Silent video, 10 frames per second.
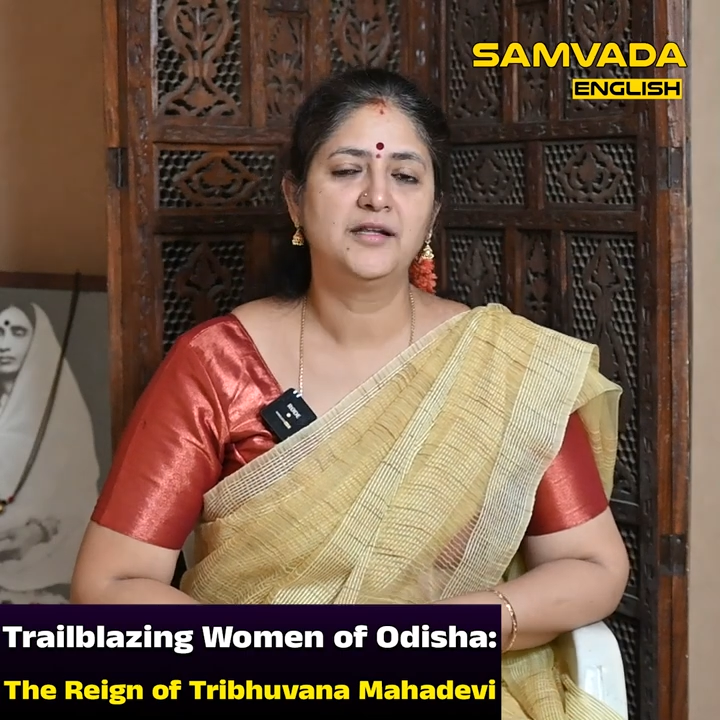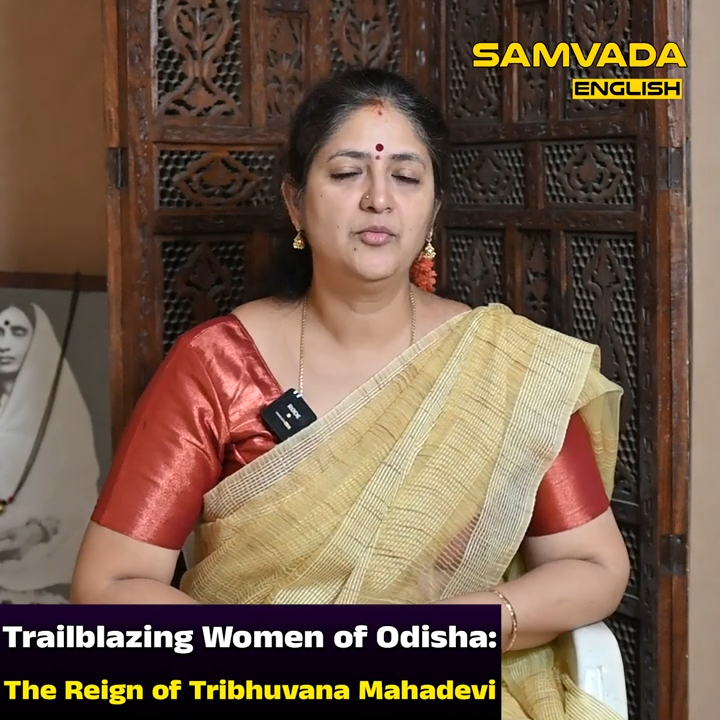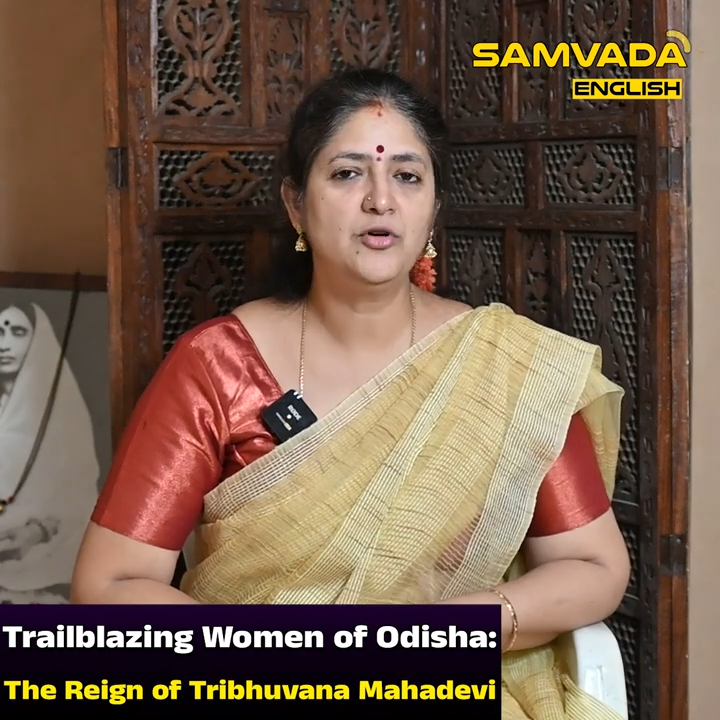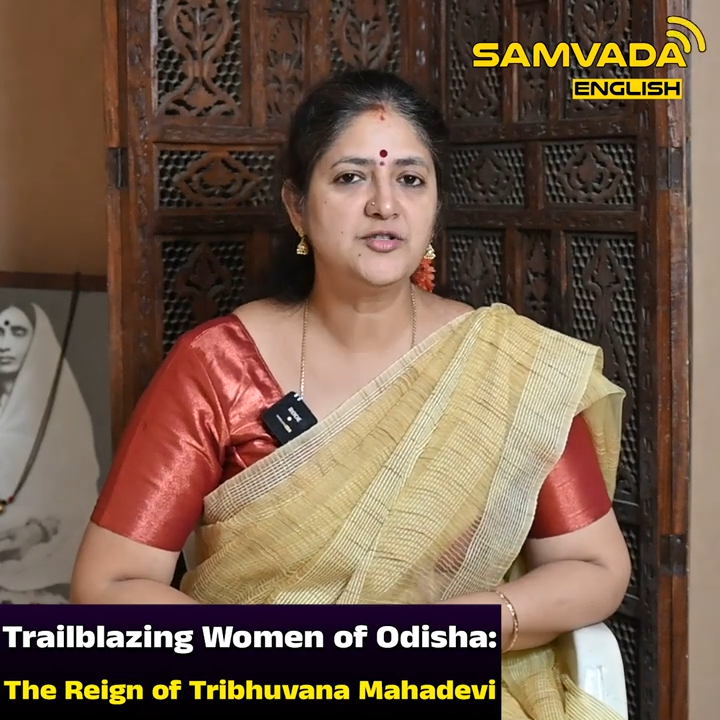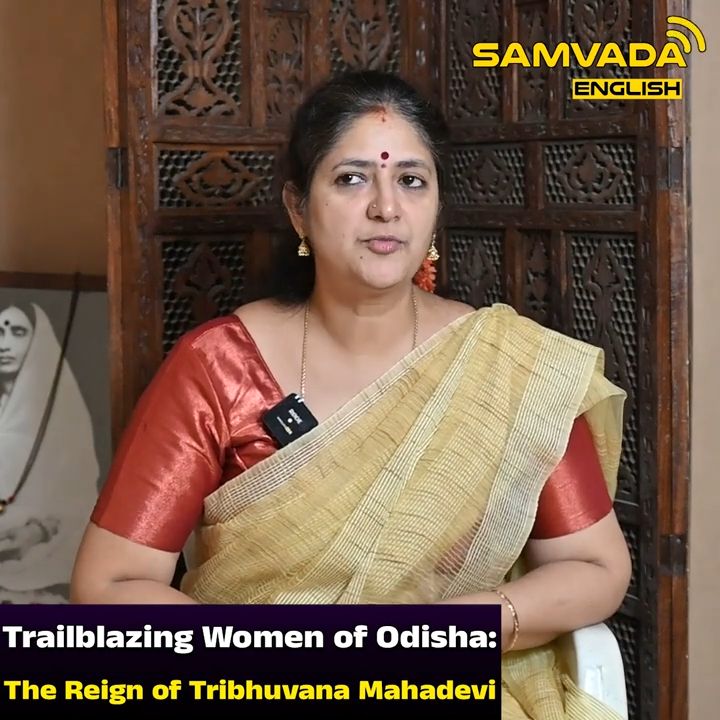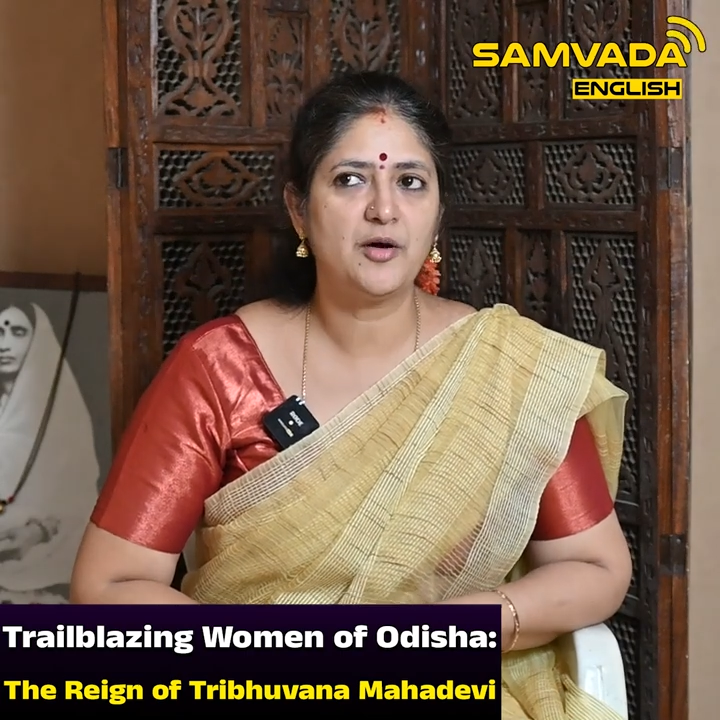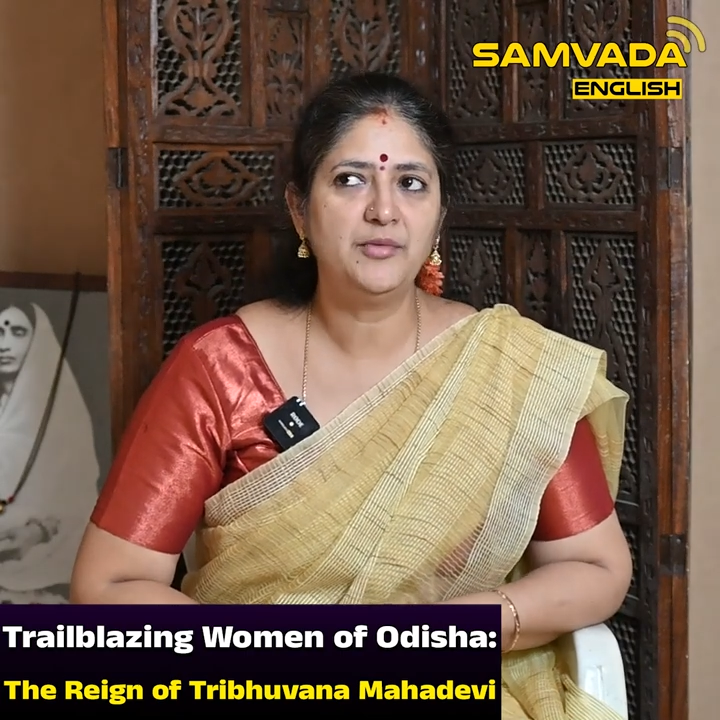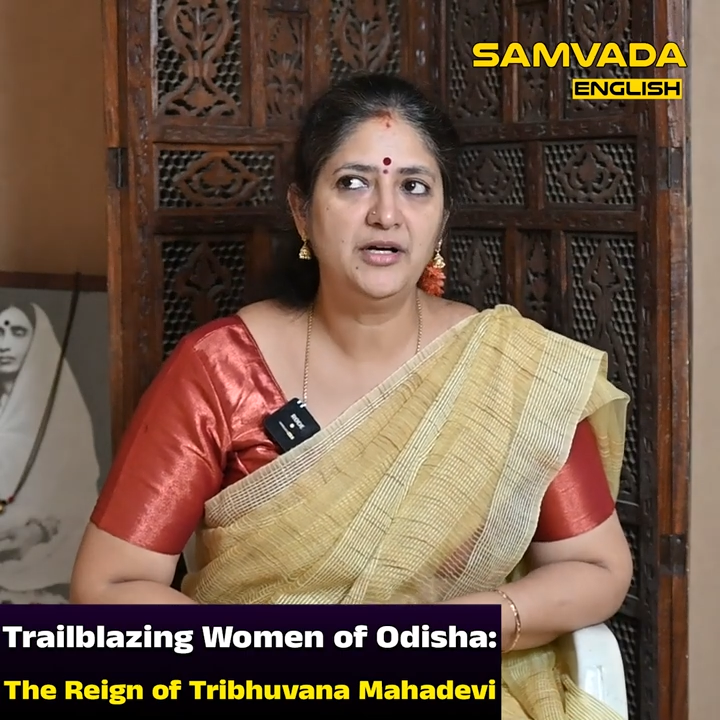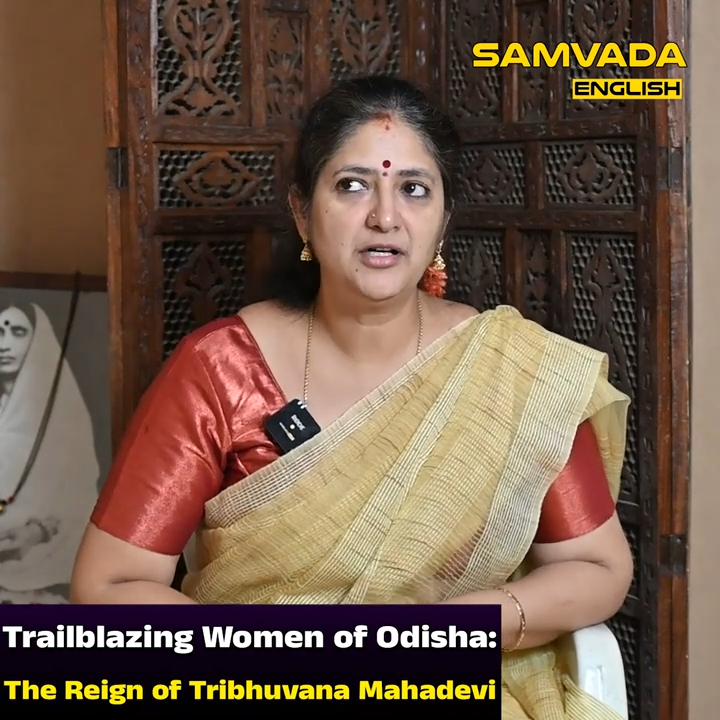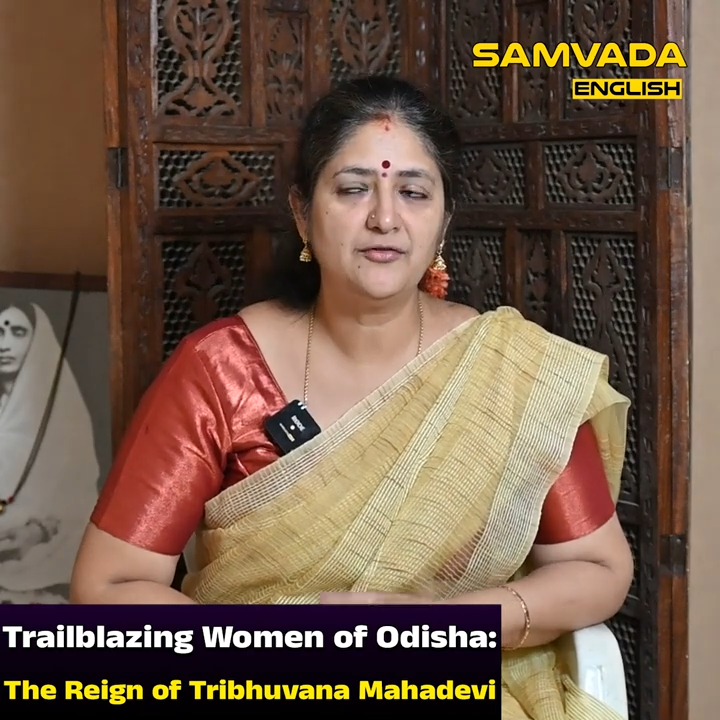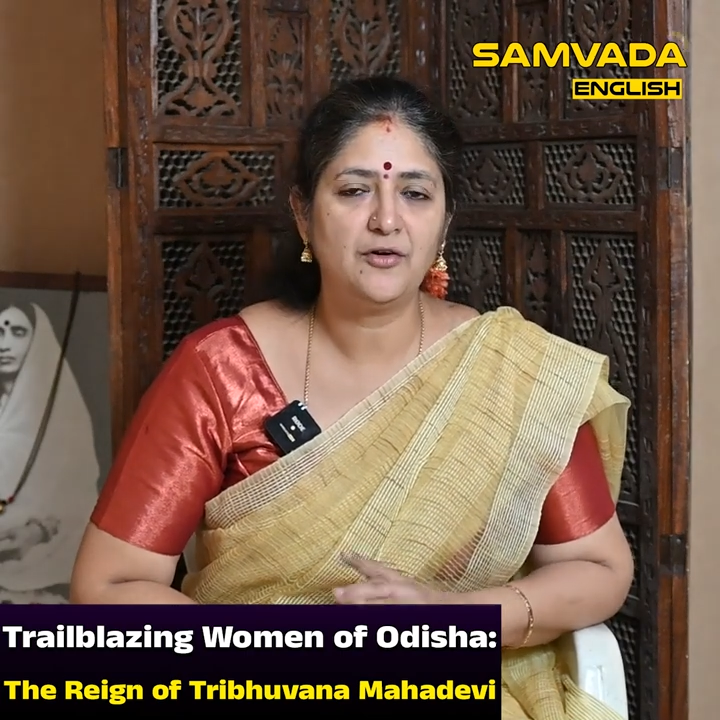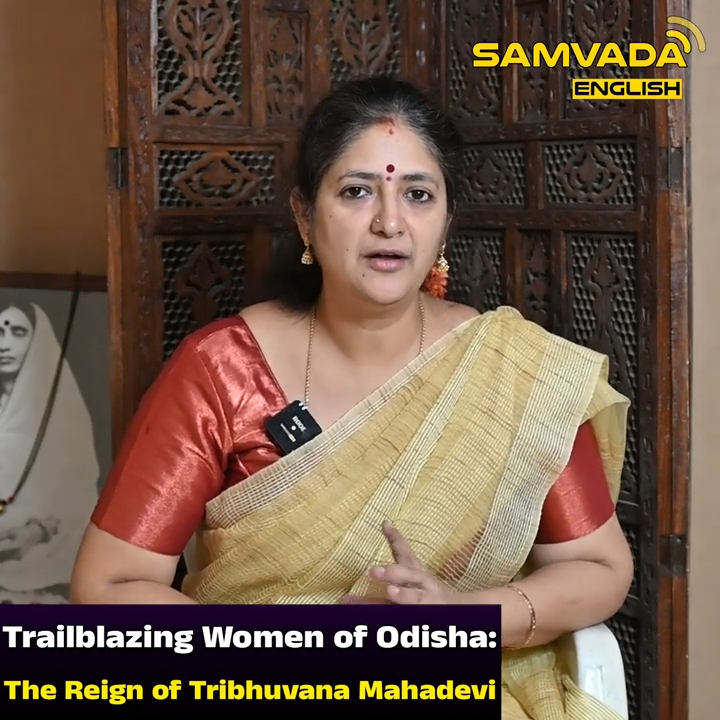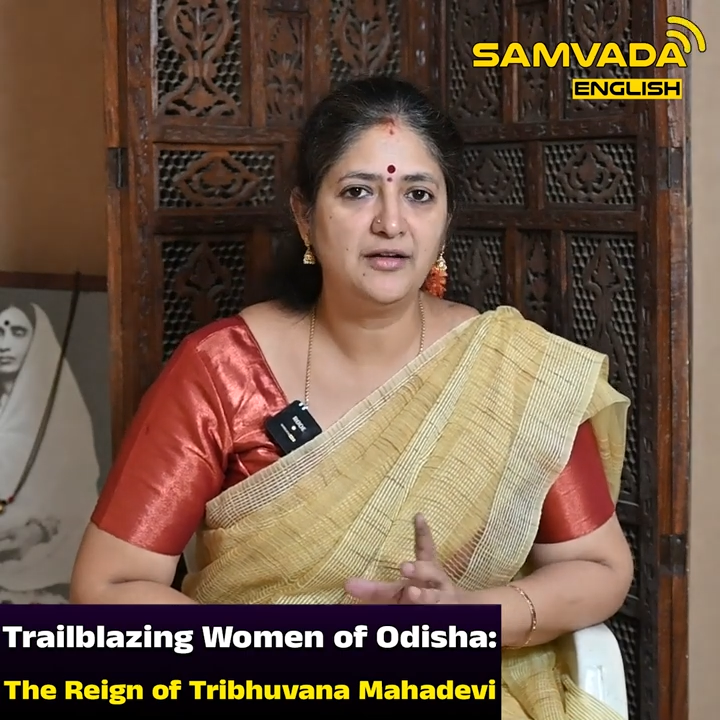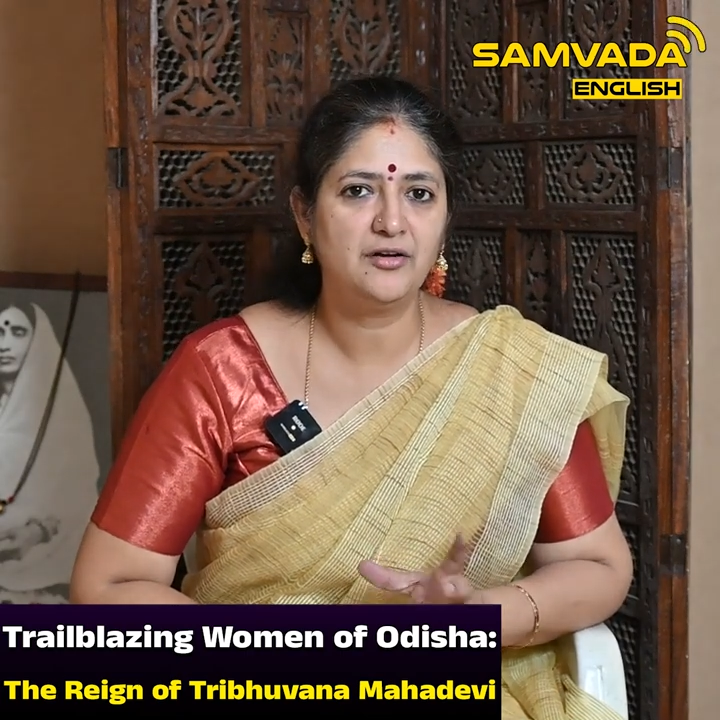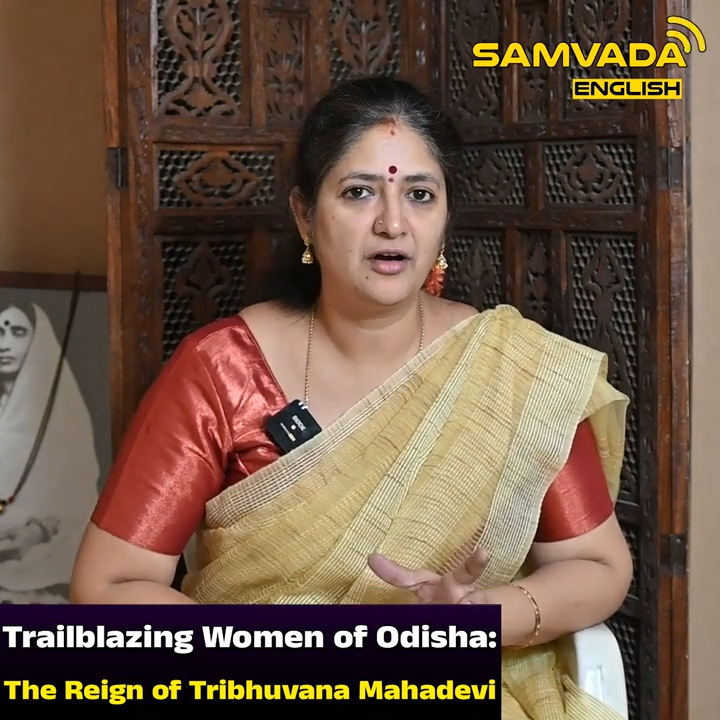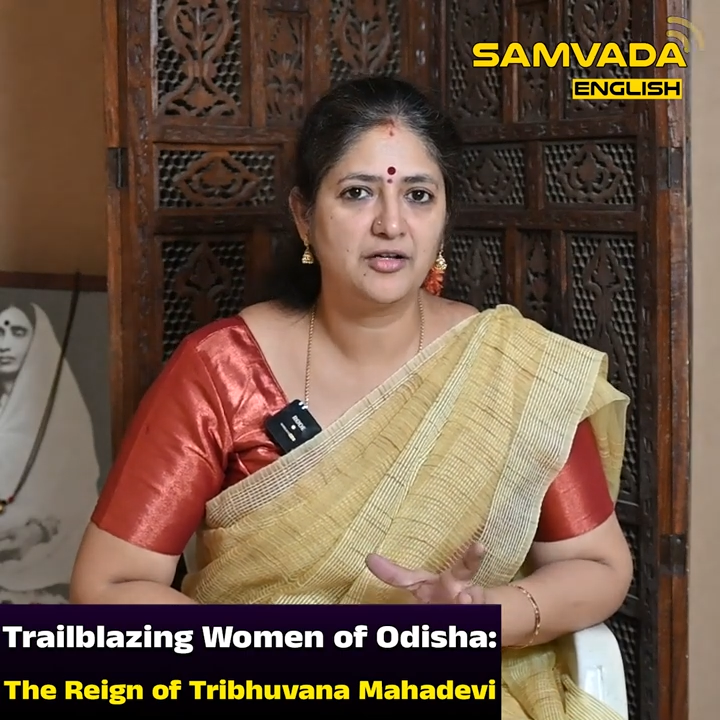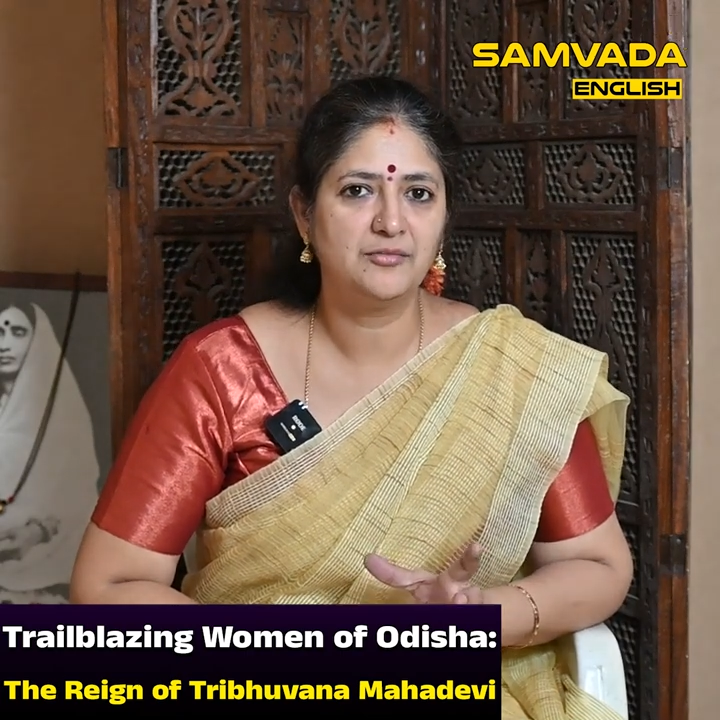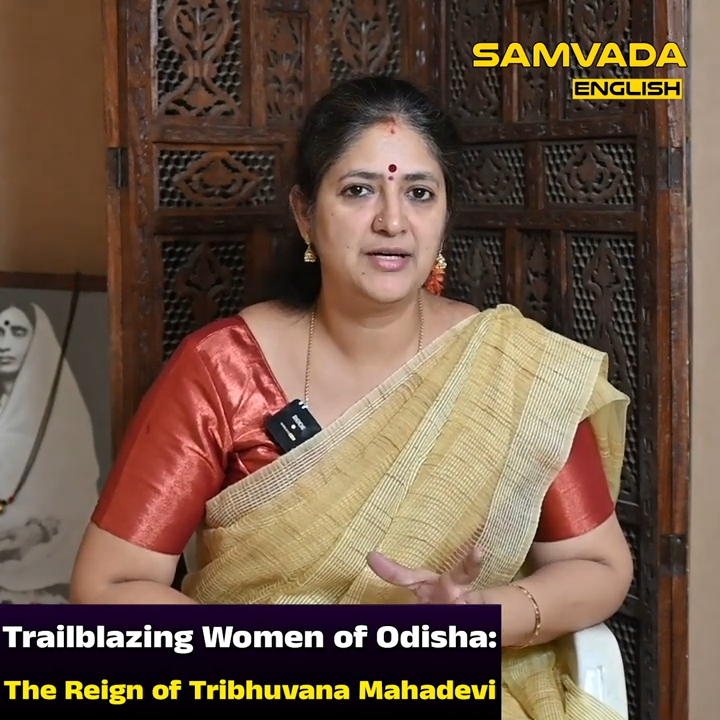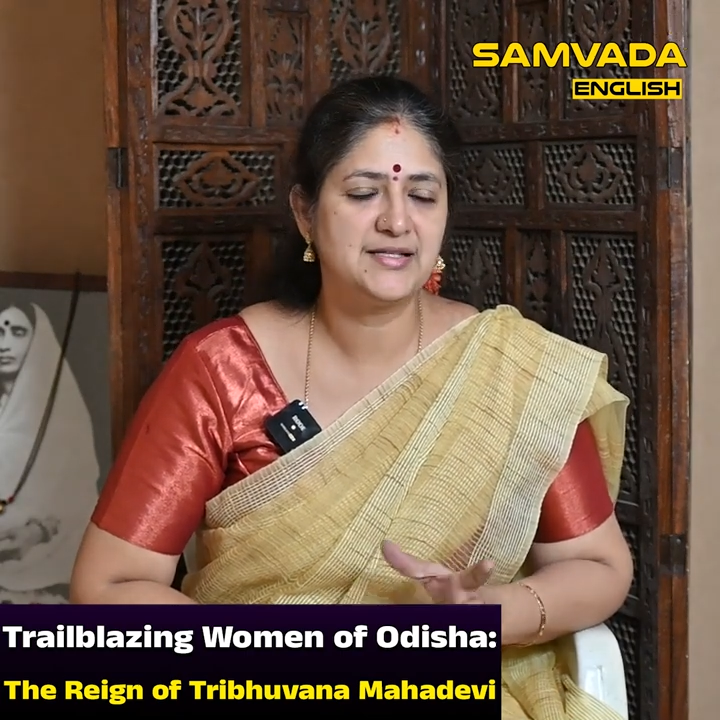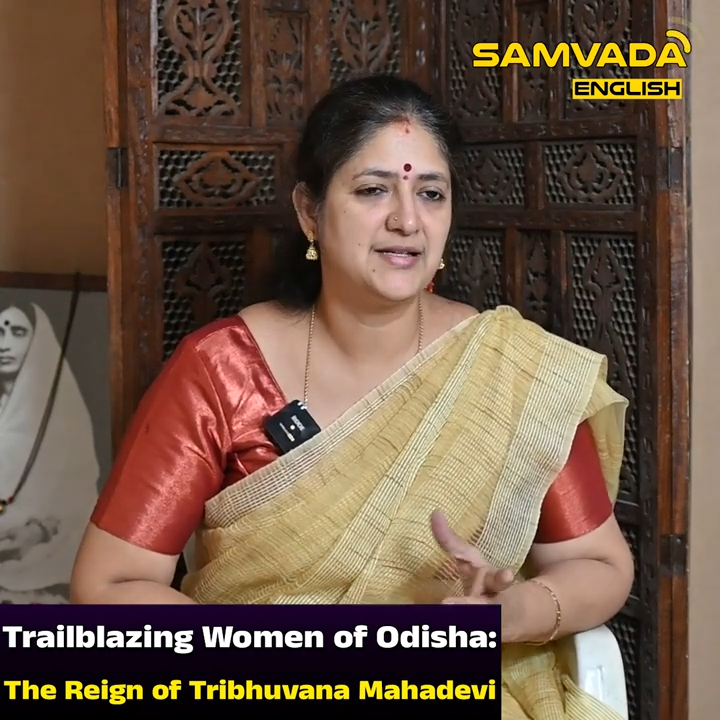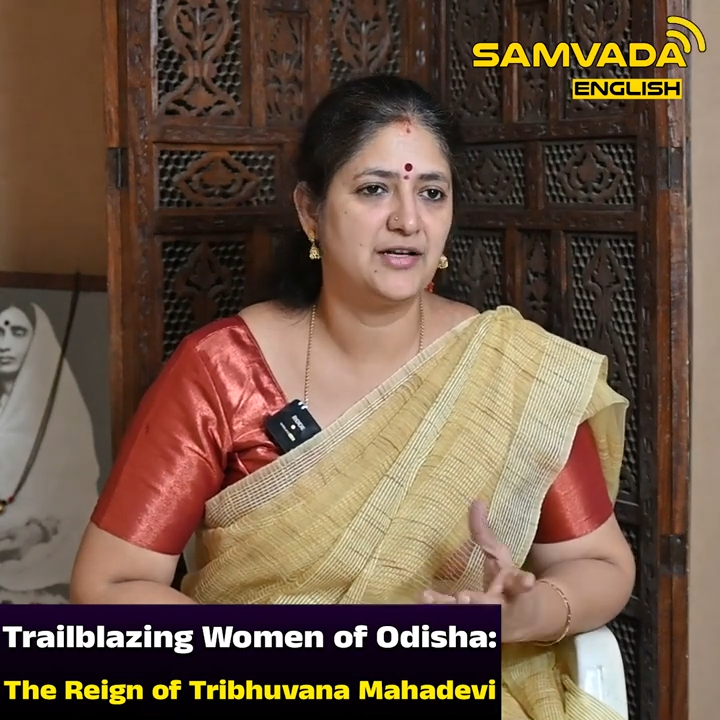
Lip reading: The most prominent of all the documents